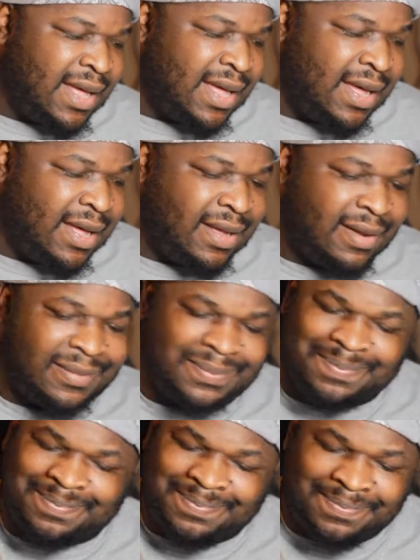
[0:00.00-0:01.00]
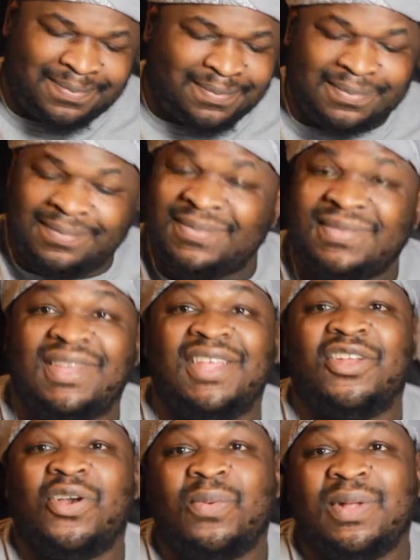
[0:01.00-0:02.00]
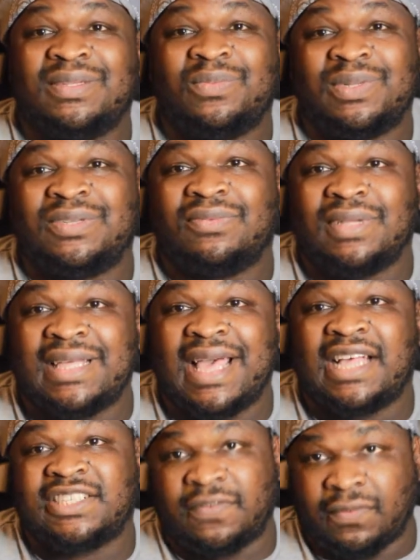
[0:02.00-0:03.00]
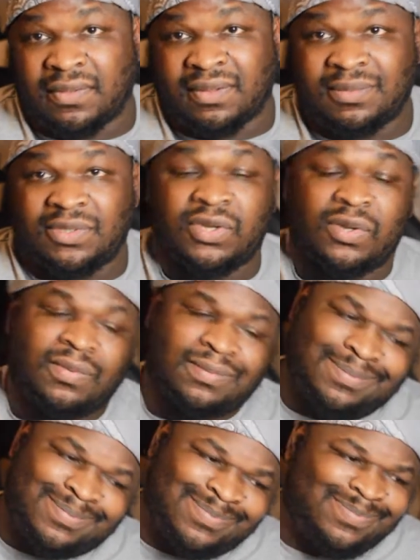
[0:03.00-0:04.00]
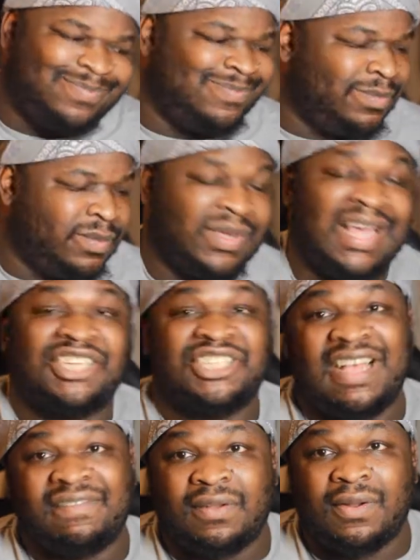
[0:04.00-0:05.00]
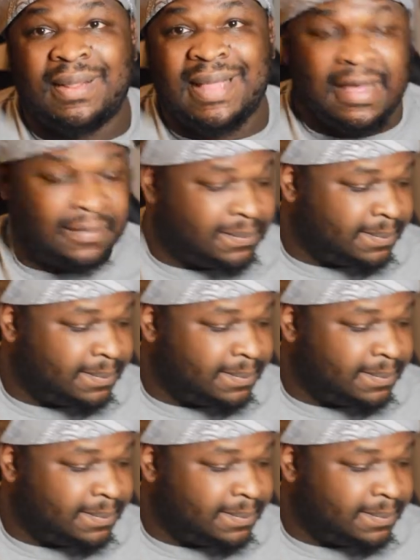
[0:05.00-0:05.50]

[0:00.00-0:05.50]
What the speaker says: and didn't know what to really ask for them, so got shafted on that.